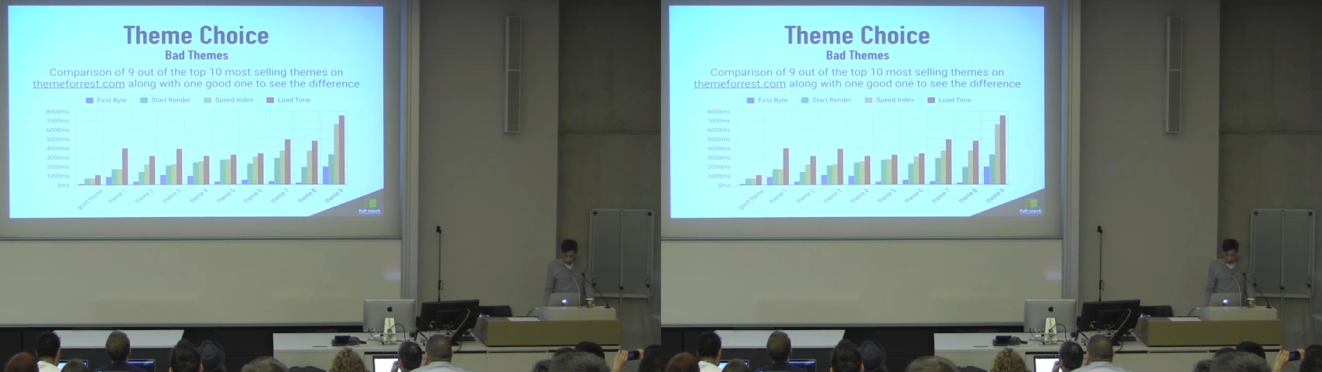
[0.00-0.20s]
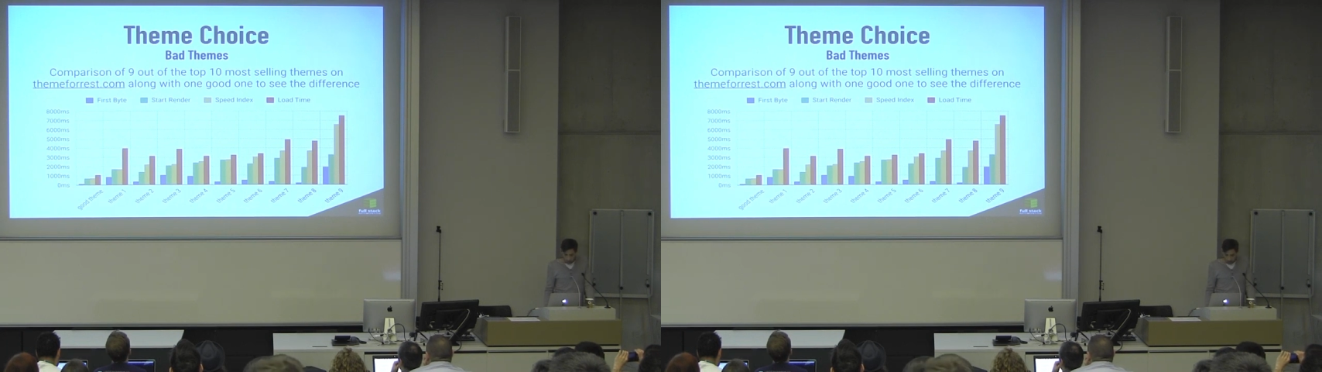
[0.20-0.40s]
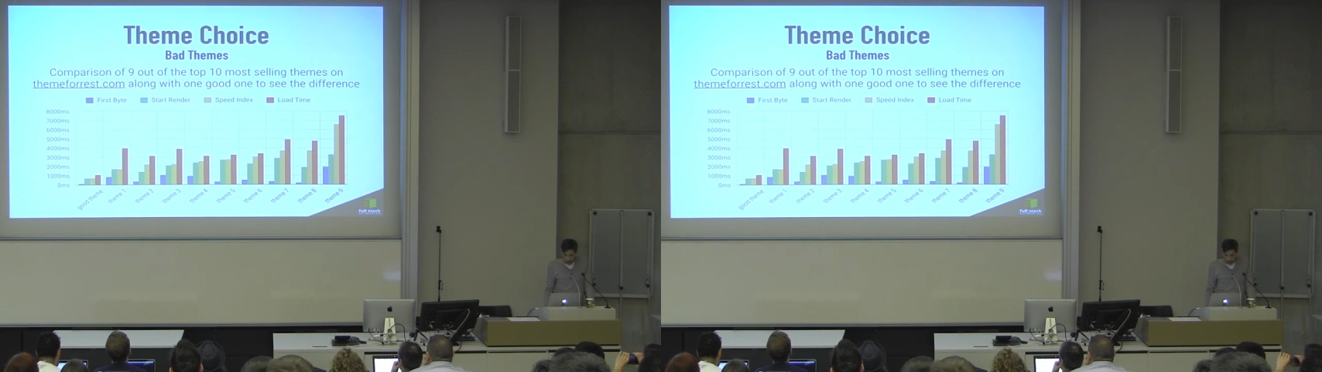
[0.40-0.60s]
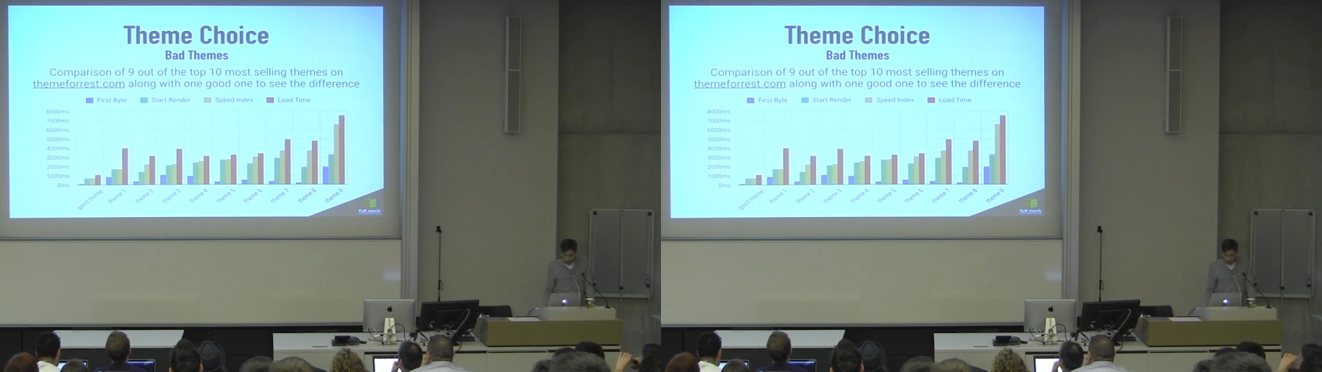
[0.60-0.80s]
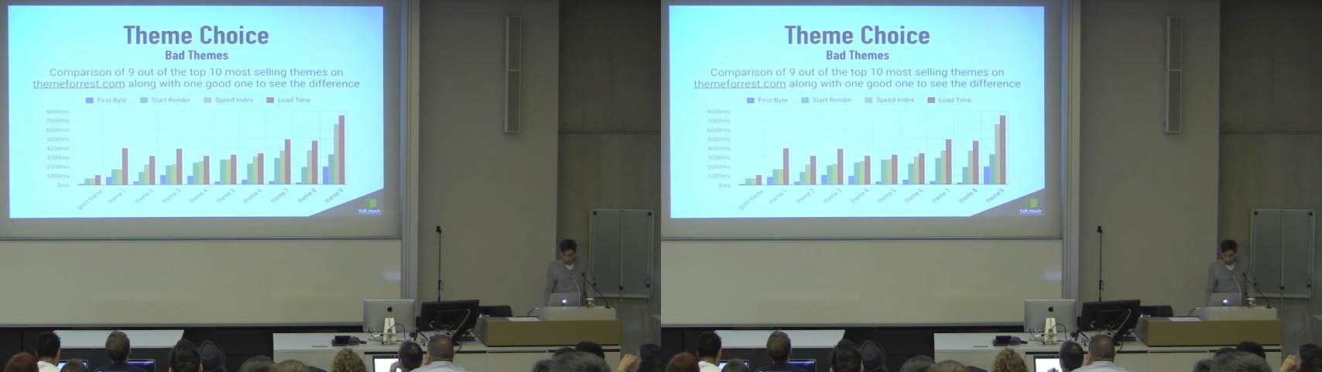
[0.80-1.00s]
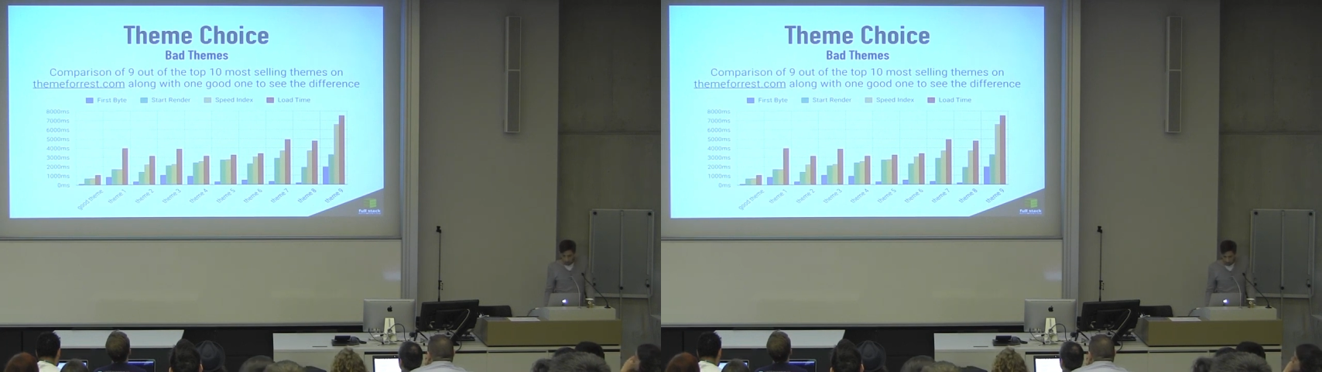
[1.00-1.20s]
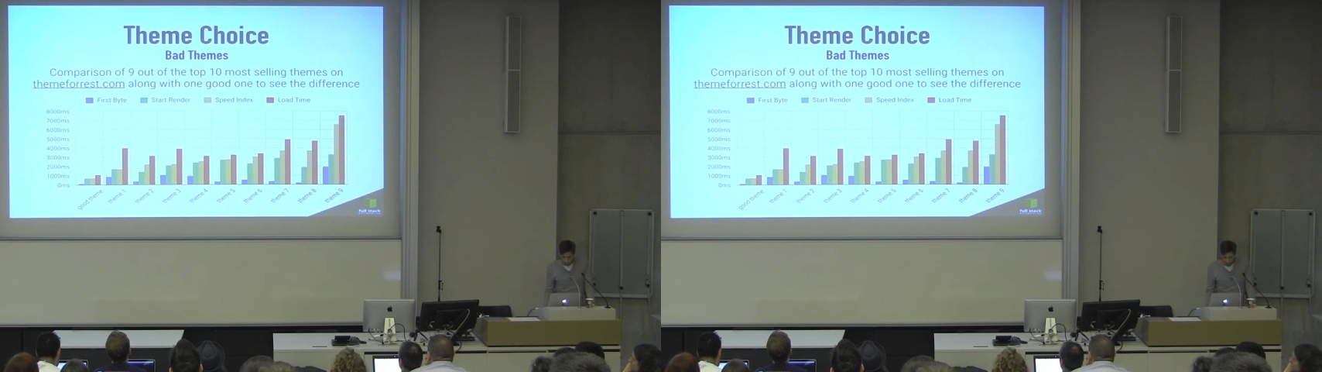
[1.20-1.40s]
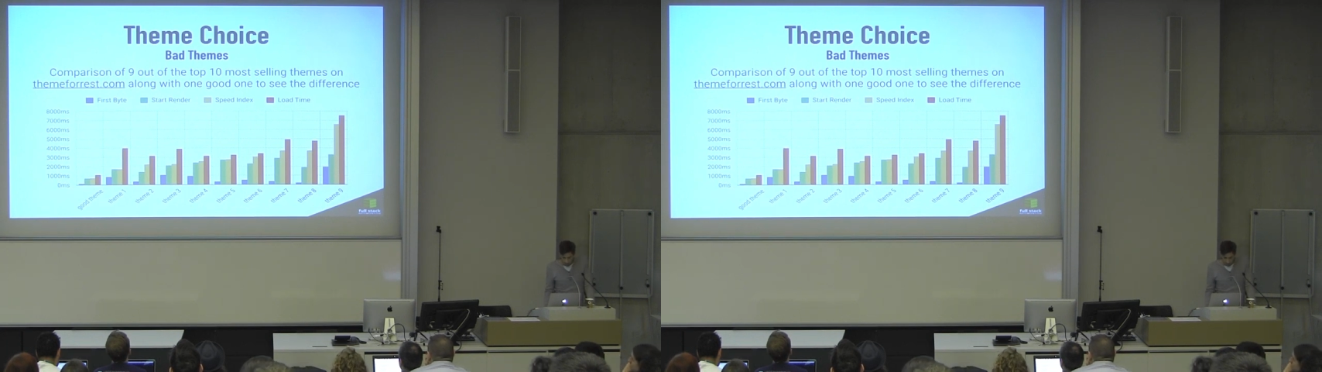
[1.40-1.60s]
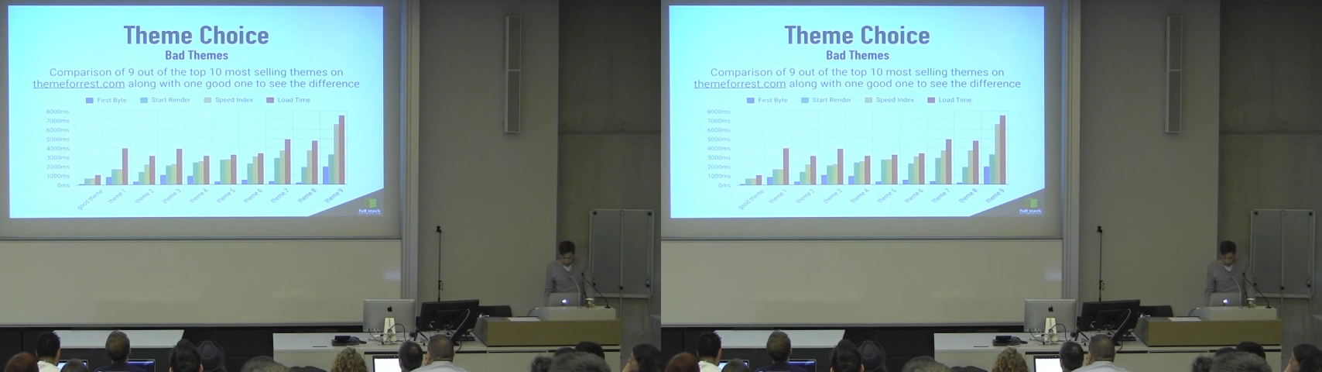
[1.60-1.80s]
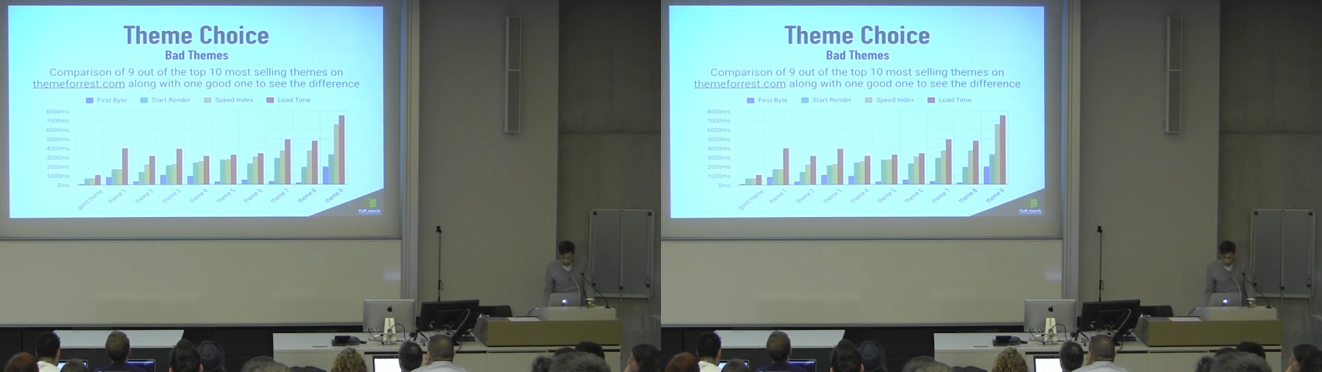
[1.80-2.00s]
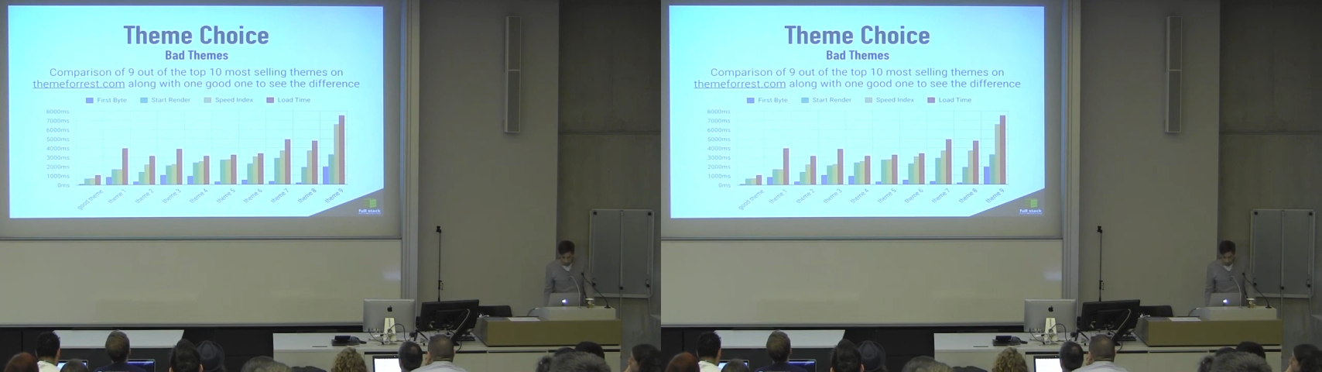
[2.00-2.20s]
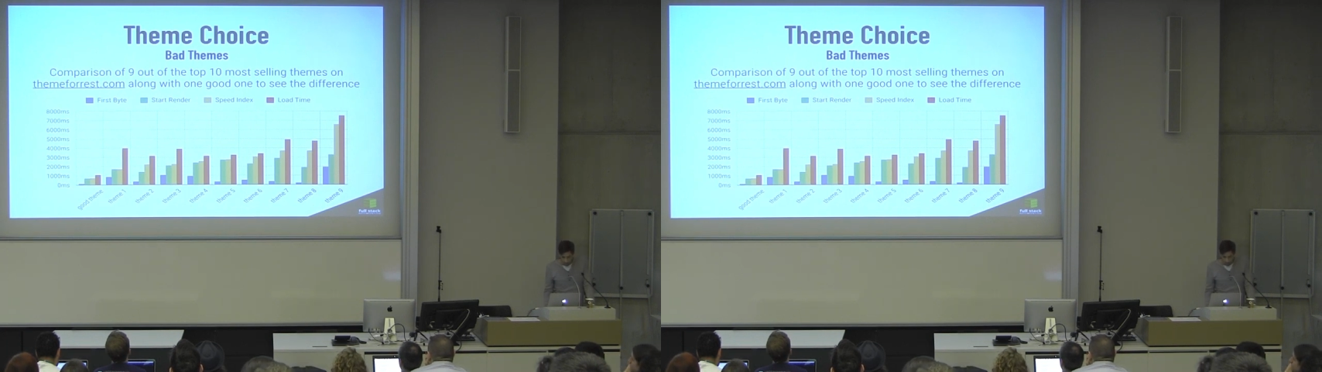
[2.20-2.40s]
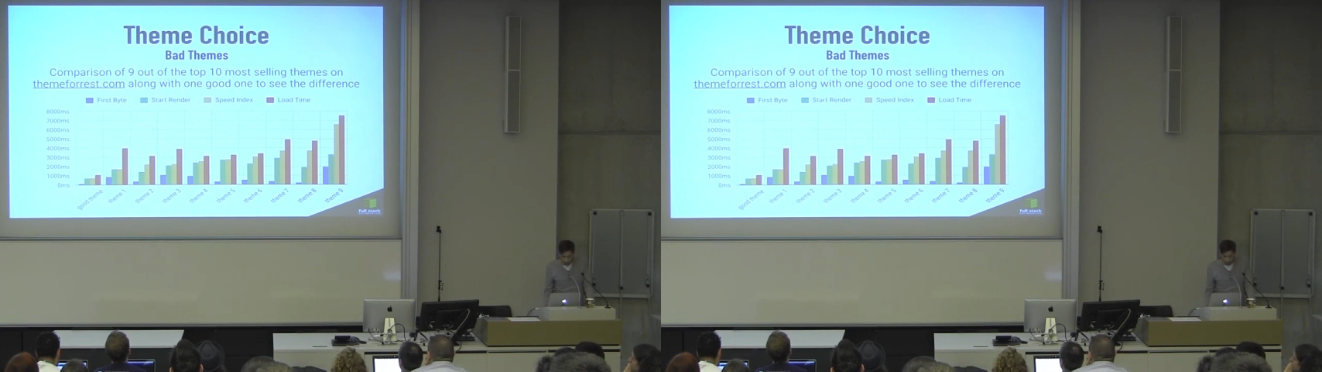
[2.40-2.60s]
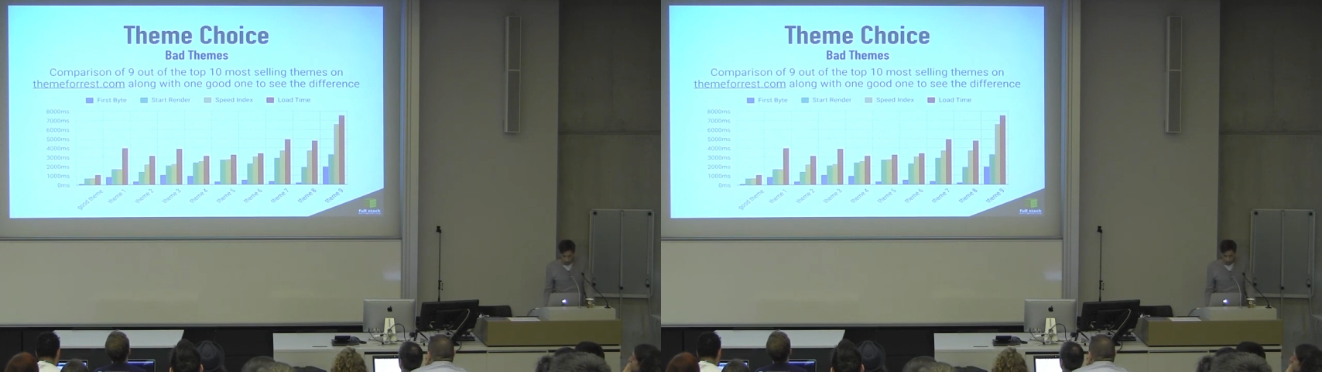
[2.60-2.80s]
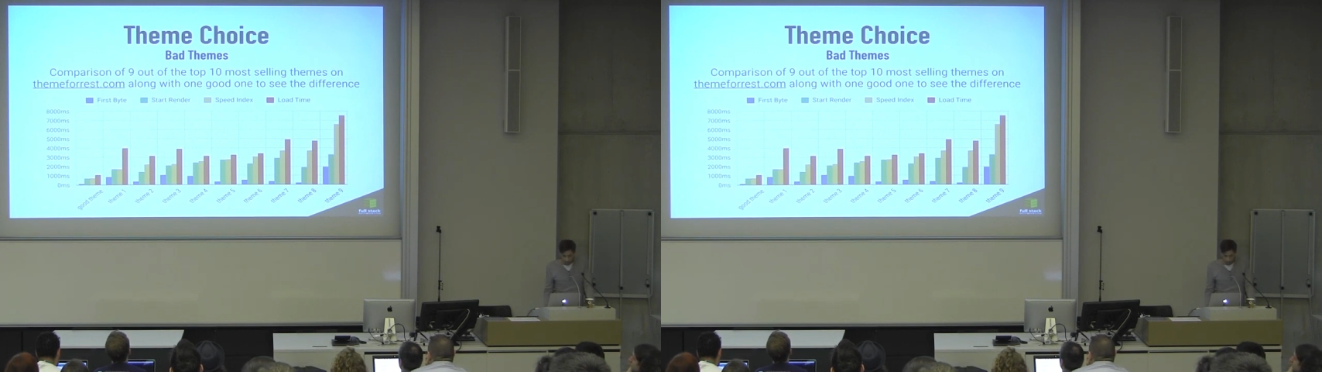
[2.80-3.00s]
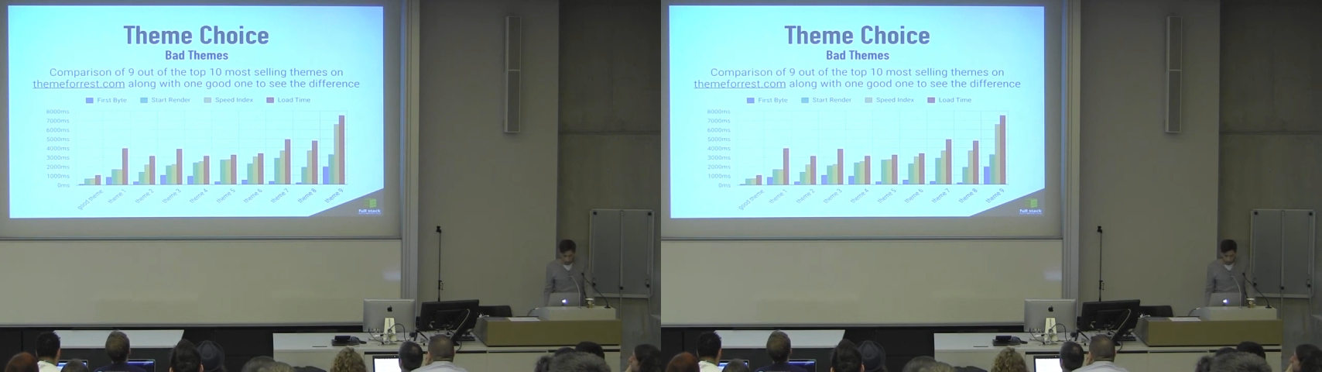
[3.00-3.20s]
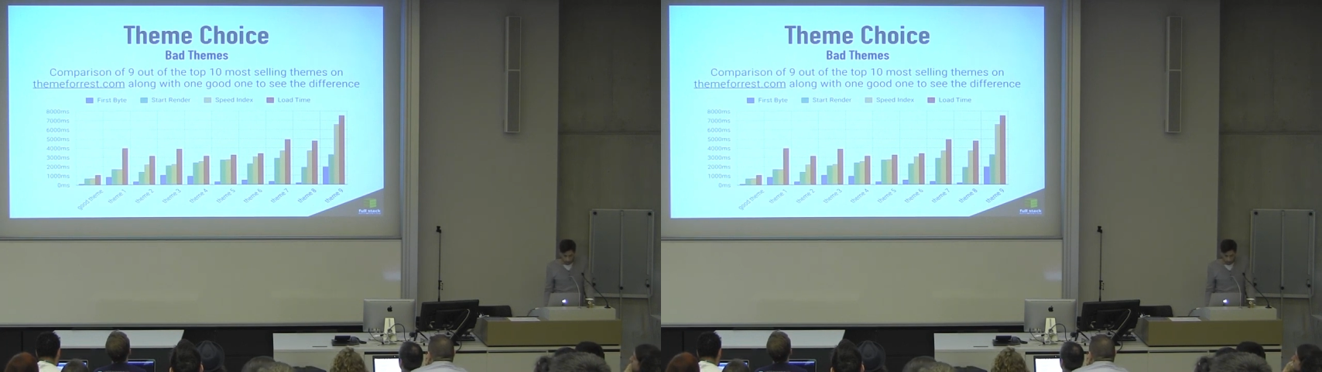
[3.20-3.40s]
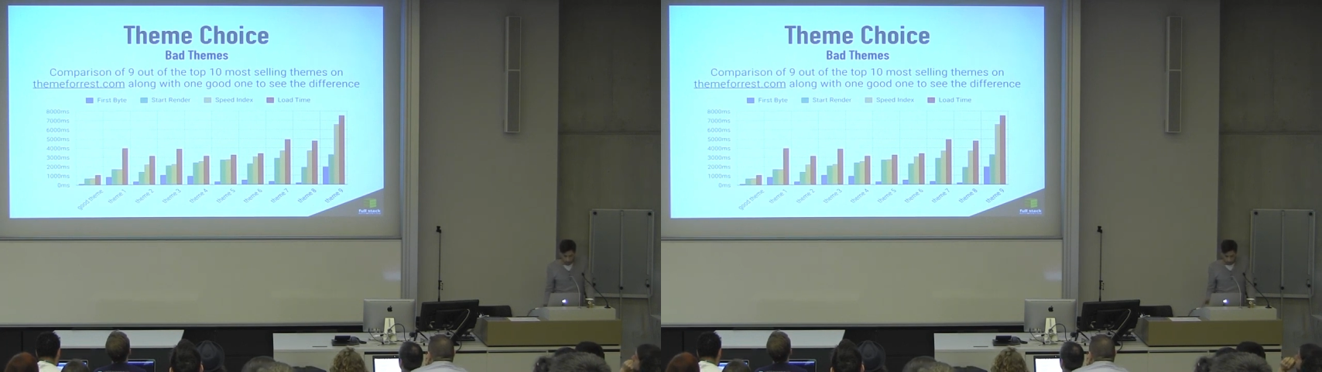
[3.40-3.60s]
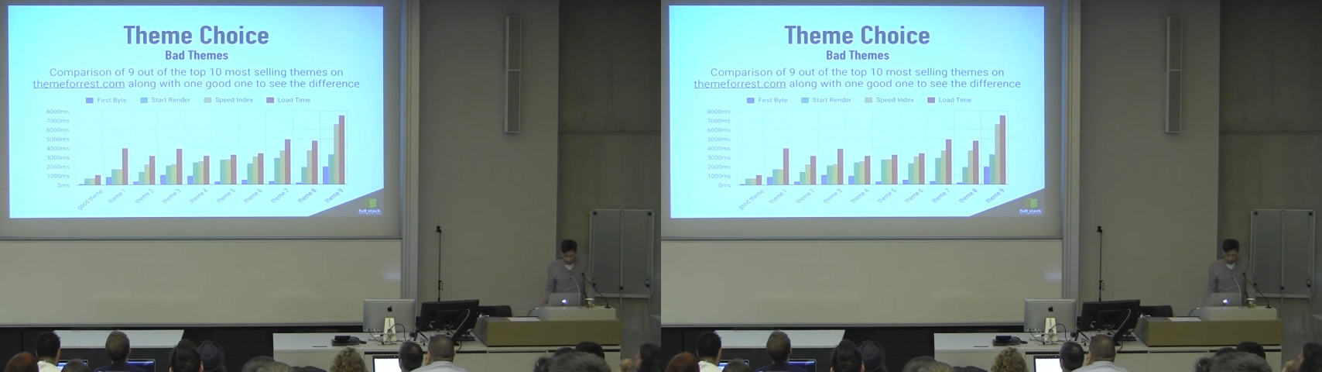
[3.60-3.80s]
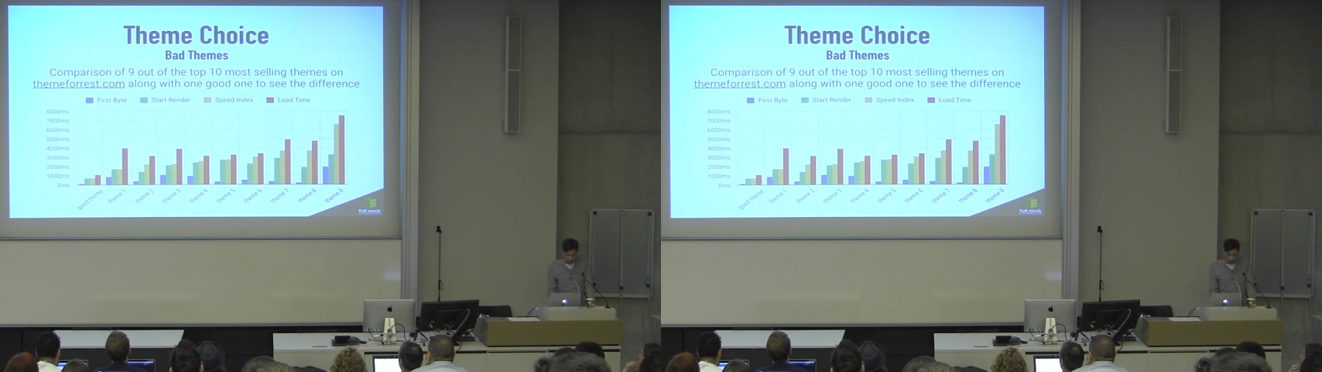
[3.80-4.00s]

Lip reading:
(no speaker visible)